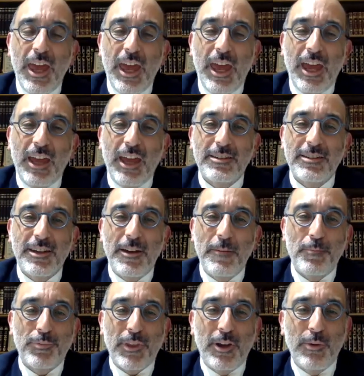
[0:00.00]
And I
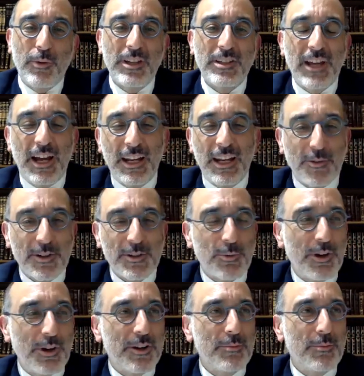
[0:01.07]
went out. Everyone's
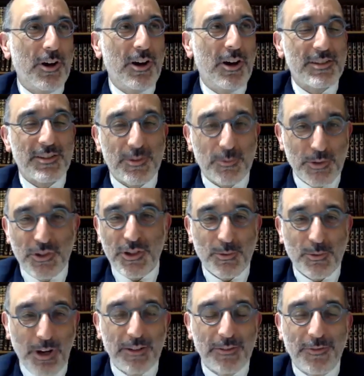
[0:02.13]
wearing masks, which is
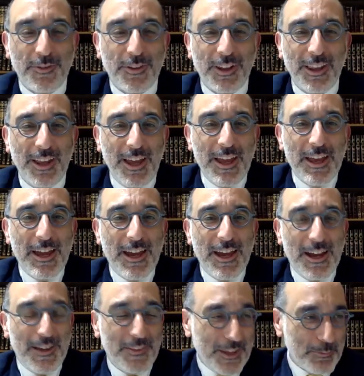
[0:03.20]
wonderful.
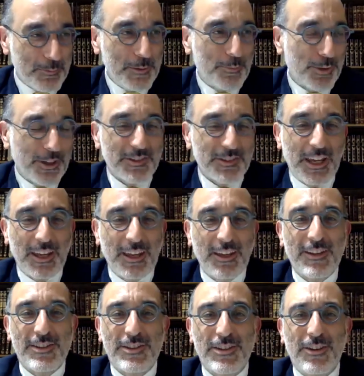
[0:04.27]
That people are taking
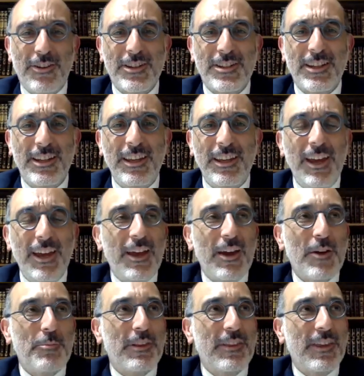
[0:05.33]
it seriously.
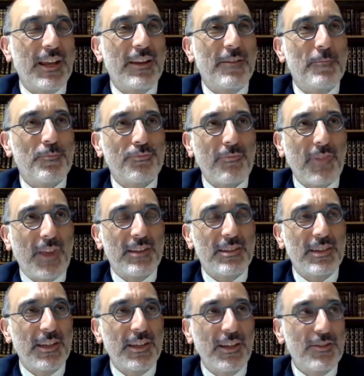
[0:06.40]
But then I was
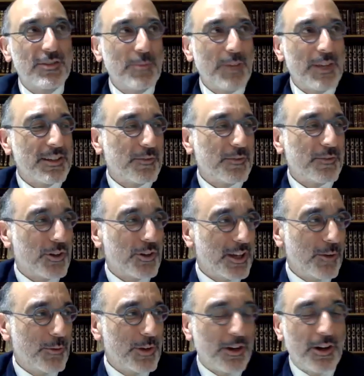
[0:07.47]
thinking to myself, here
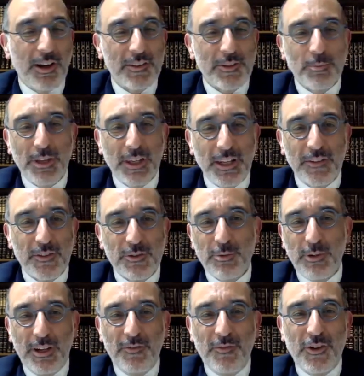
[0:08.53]
we are at the beginning of the
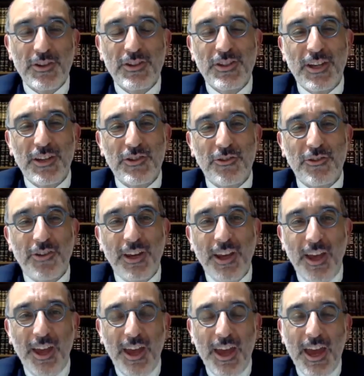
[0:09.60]
21st century.
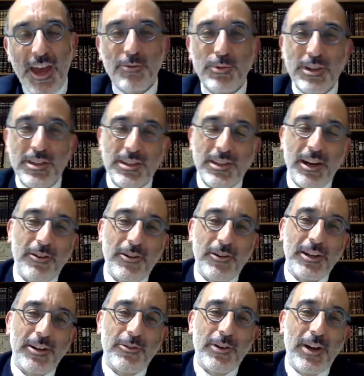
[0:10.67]
And we're
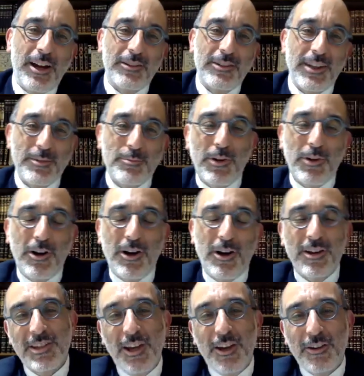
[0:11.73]
scurrying around in
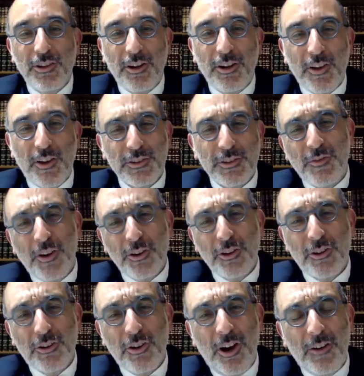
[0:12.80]
masks. Those
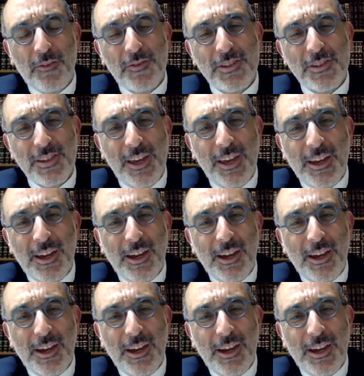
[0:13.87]
photographs